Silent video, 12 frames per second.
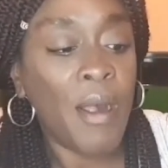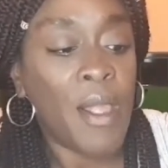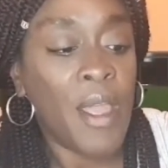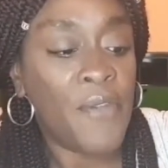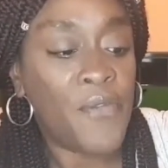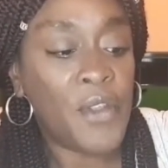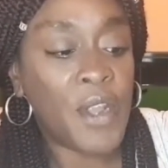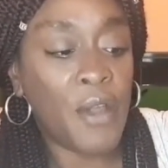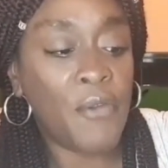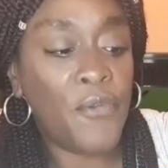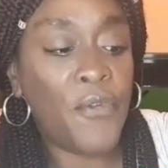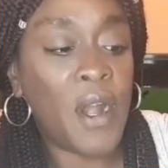If you
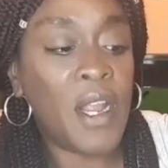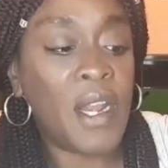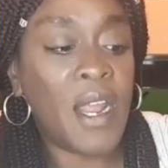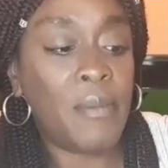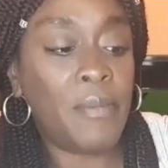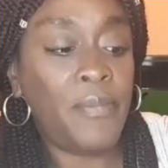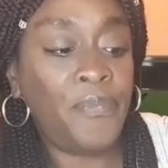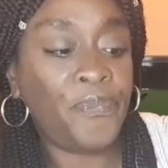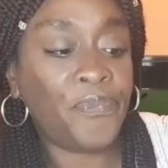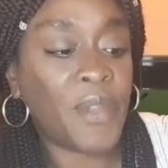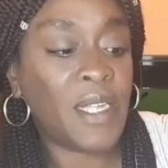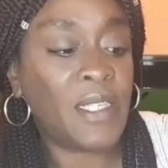don't follow them,
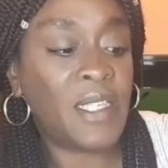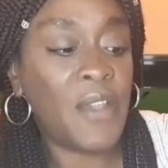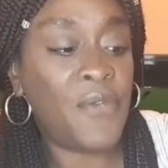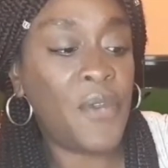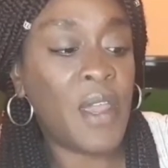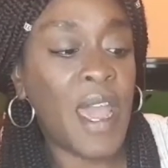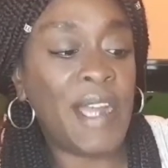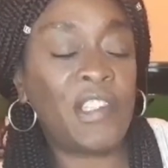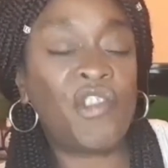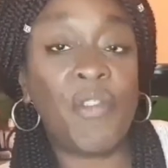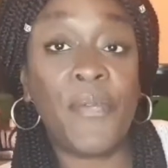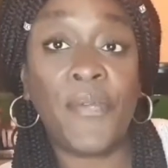see if you get a
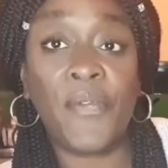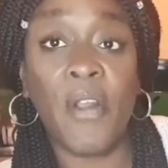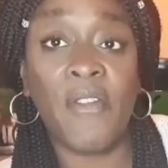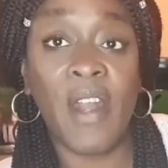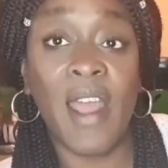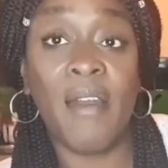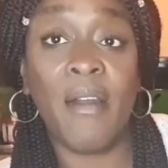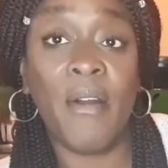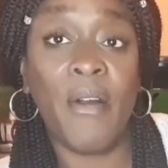drift on that,